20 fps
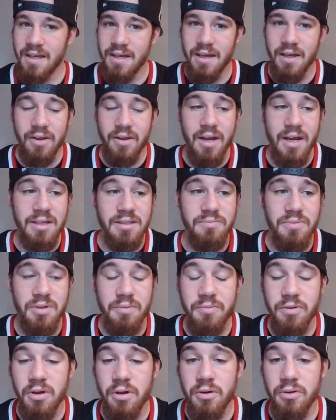Hello, guys. I'm
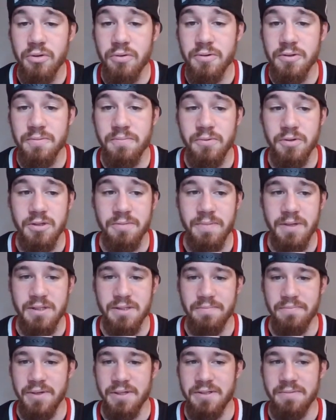Timothy Earle with Earle Sports Bets
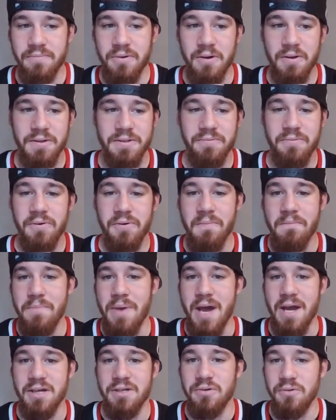and Picks and Parlays, and welcome
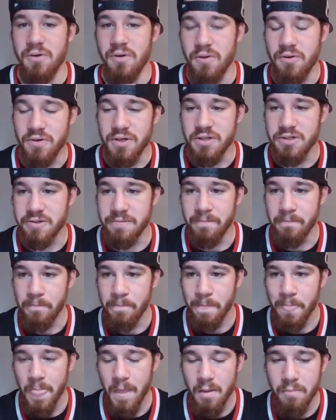back to another edition
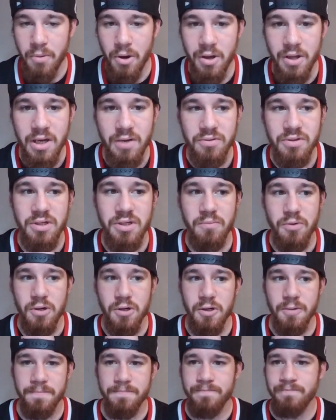of Balling Out with Tim
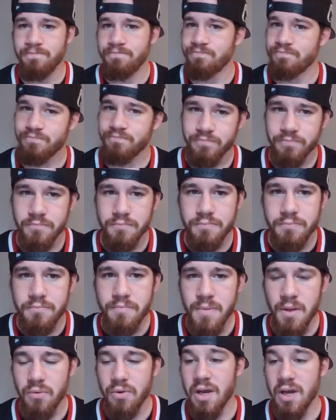Earle.
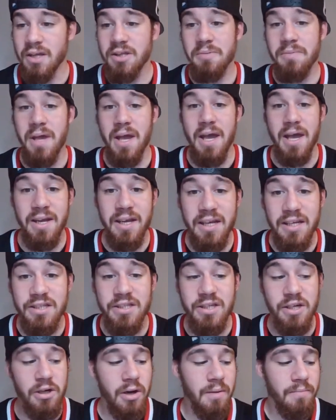We got them
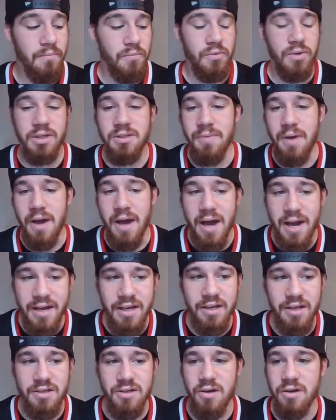NHL. We got some hockey
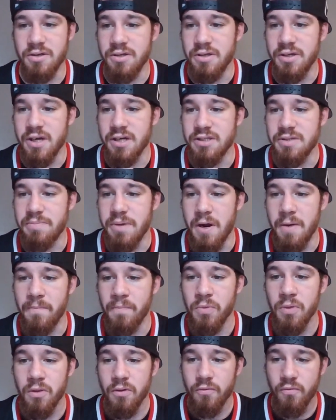to talk to you guys about.
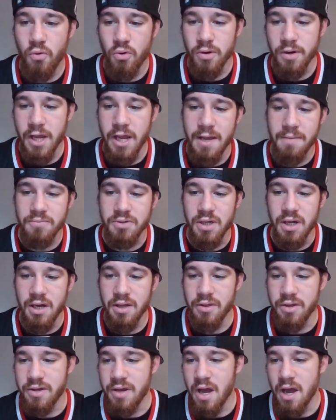Four games
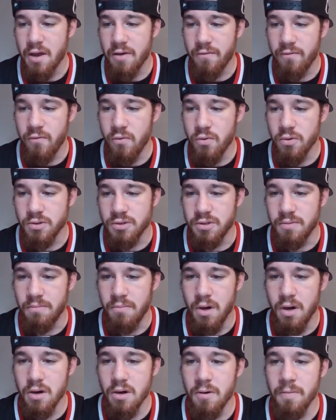on the dock for
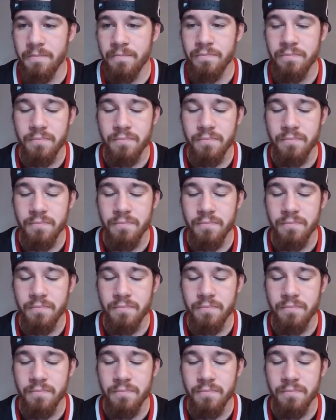tomorrow.